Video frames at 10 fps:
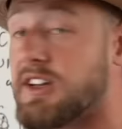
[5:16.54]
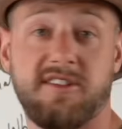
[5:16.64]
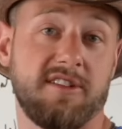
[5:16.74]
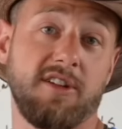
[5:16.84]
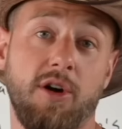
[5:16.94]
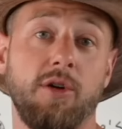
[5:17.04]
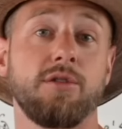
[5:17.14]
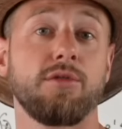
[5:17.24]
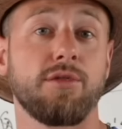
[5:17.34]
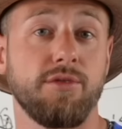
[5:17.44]
gets to know
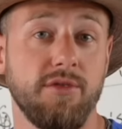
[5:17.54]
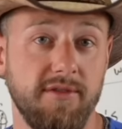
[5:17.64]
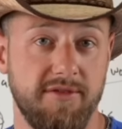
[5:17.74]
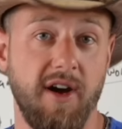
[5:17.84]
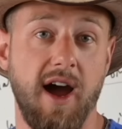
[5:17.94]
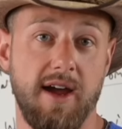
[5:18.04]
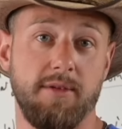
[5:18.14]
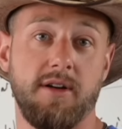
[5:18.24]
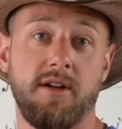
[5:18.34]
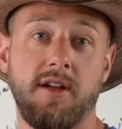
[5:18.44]
you through the
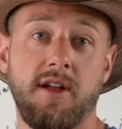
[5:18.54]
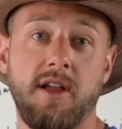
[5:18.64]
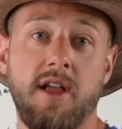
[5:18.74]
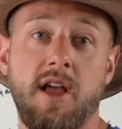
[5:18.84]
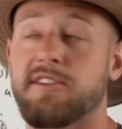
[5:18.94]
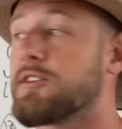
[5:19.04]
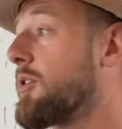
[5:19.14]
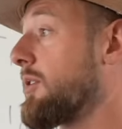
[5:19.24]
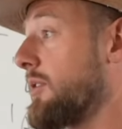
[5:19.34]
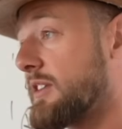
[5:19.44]
vibe.
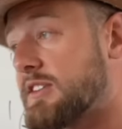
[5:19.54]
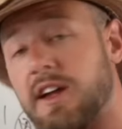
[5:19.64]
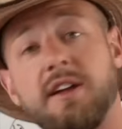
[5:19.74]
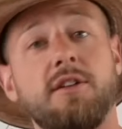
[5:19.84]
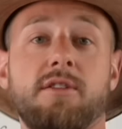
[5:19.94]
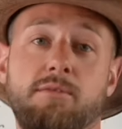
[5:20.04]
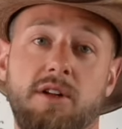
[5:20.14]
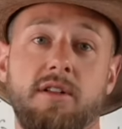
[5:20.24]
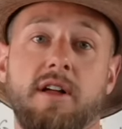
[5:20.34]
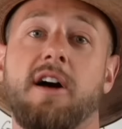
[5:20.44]
So let's say you're in the
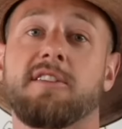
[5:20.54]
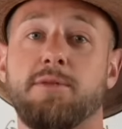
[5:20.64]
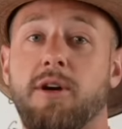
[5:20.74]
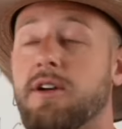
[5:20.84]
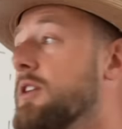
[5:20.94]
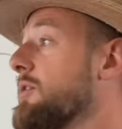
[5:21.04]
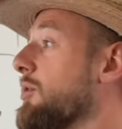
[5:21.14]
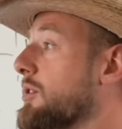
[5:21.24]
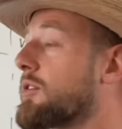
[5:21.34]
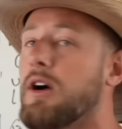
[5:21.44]
middle of the house party and you're
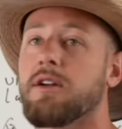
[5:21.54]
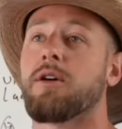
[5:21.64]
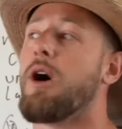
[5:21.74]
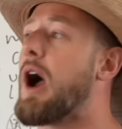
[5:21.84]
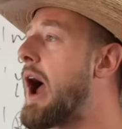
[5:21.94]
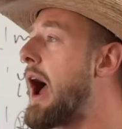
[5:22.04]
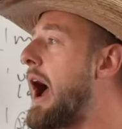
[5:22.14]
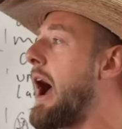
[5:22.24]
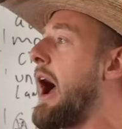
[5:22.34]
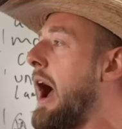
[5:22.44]
looking around, you go,
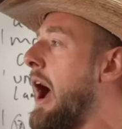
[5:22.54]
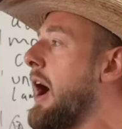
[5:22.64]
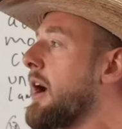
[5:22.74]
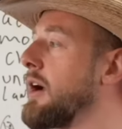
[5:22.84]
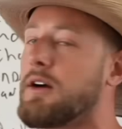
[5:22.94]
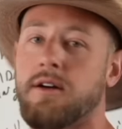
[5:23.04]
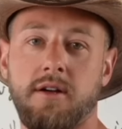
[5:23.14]
hey!